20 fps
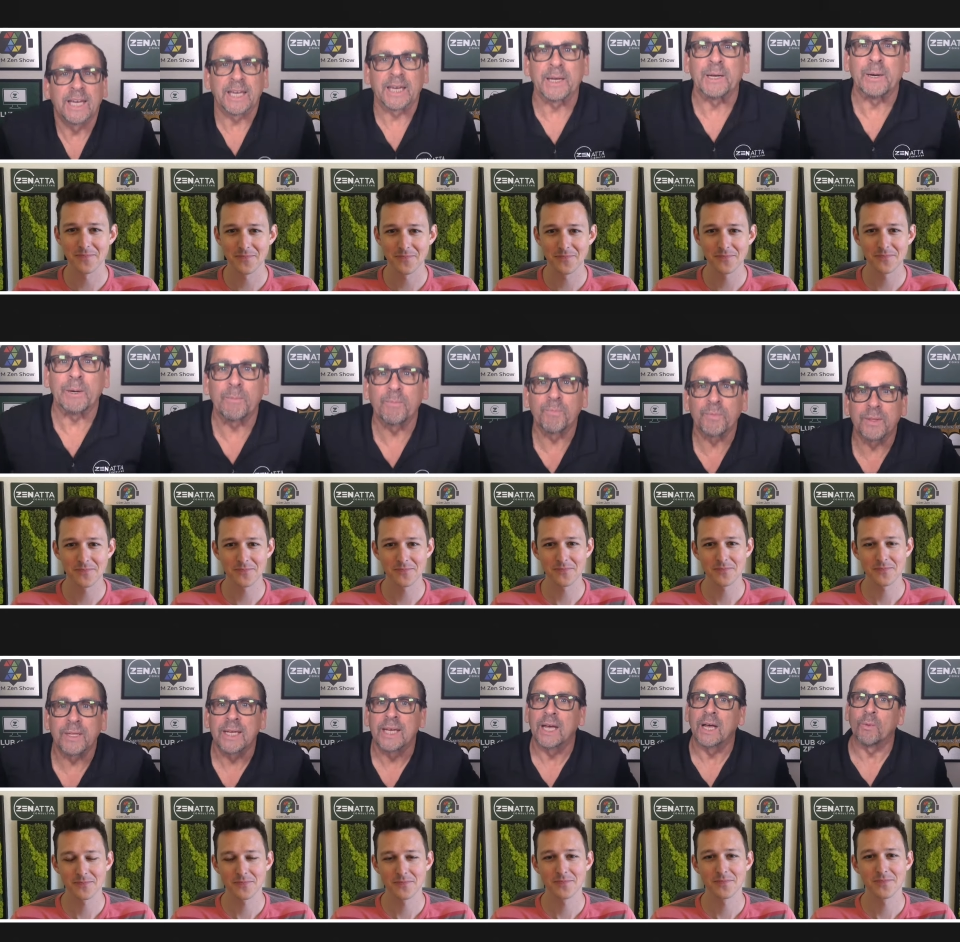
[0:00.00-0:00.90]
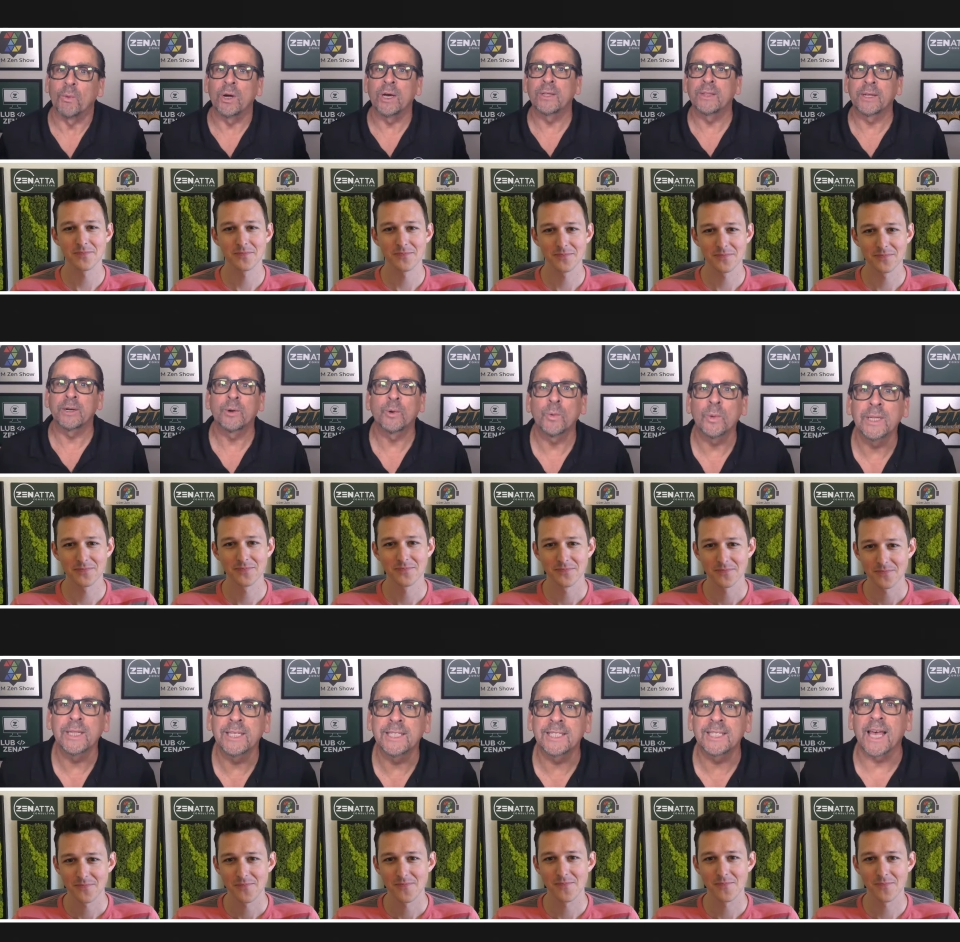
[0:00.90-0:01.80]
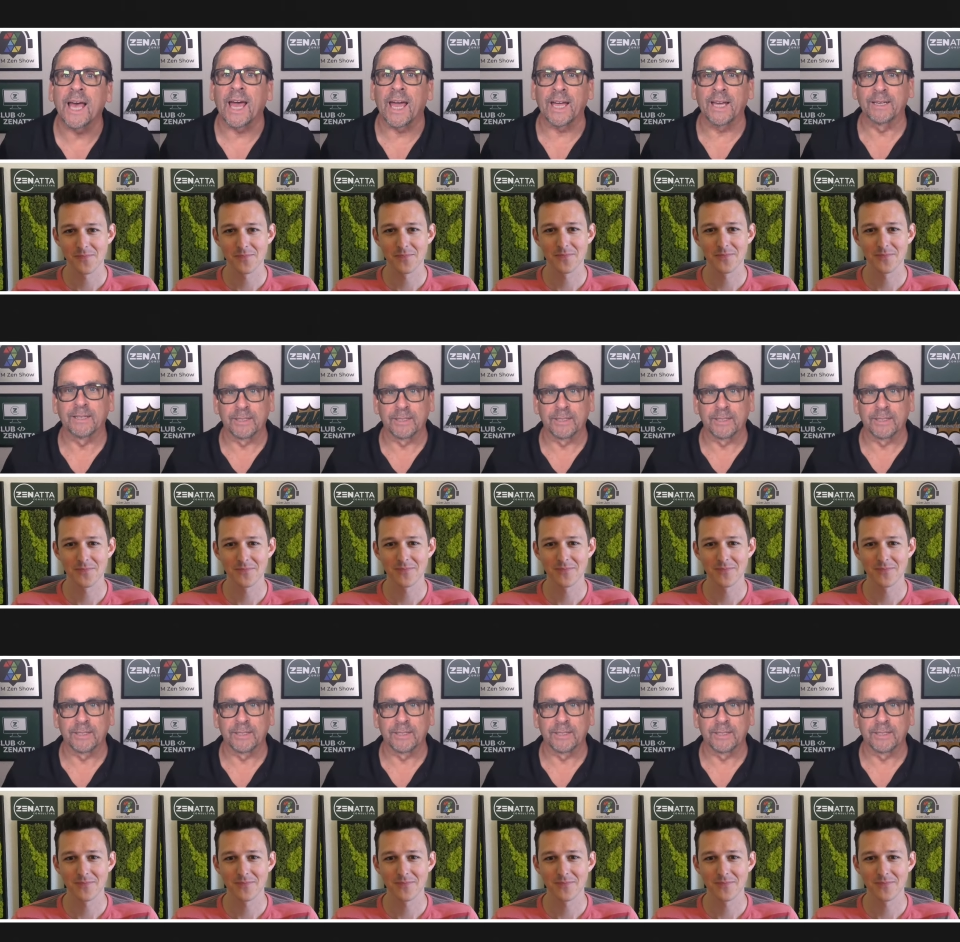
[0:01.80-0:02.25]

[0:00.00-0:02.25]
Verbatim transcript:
Speaker 1: you know, well, they don't really say.